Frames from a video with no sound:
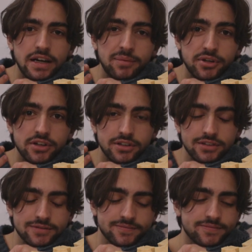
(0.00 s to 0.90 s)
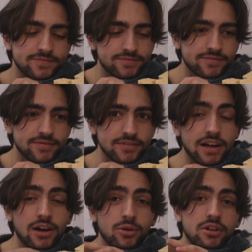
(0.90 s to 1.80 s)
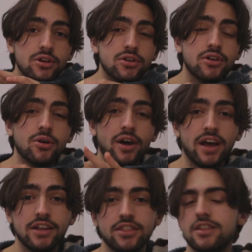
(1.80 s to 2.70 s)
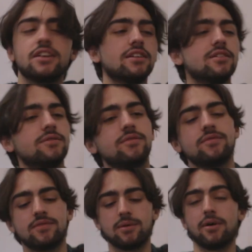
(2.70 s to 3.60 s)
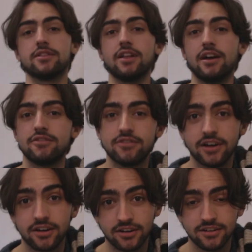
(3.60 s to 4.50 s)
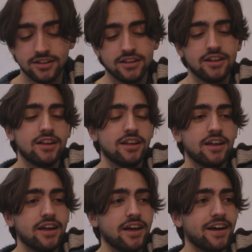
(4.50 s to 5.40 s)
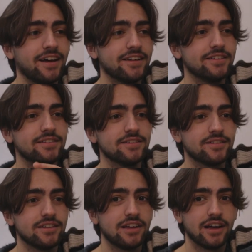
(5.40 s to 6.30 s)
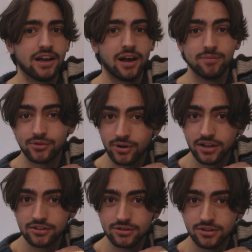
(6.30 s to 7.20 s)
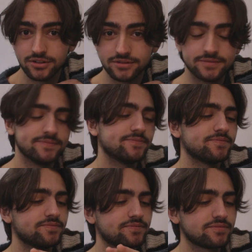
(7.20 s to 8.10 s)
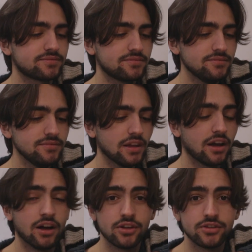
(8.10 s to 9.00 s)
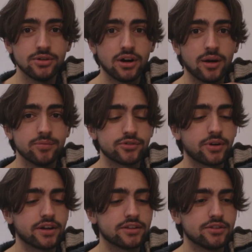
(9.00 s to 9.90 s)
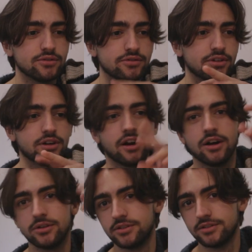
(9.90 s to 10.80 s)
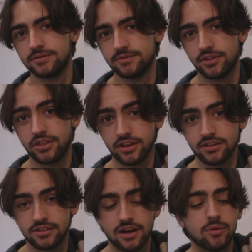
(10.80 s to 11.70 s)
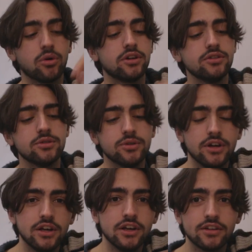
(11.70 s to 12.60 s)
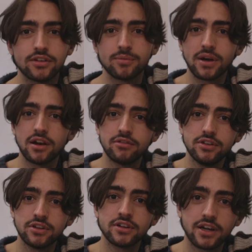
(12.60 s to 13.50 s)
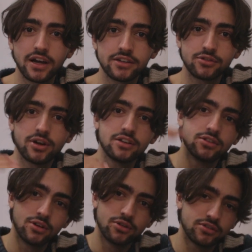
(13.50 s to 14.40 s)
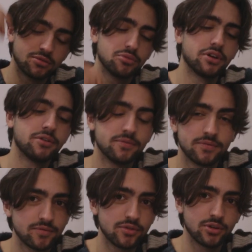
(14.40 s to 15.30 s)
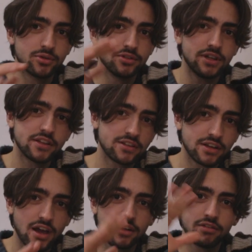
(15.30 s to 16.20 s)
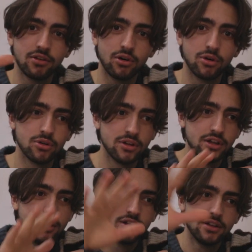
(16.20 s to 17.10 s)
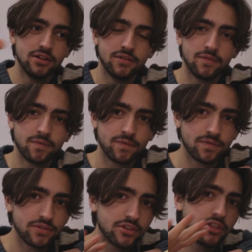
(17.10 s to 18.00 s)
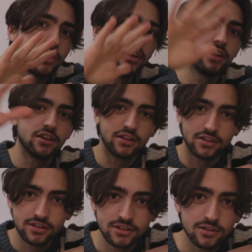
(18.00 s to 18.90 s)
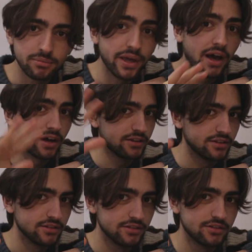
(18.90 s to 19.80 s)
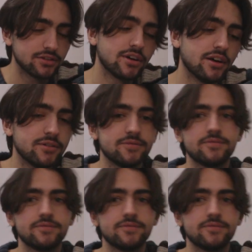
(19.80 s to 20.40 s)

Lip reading: I'm young, I really don't know anything about life at all, and I'm trying to learn. Also, I'm trying to figure out the things that I want to do. So I'm kind of a young guy trying to go somewhere. So that's kind of the whole thing behind this, okay?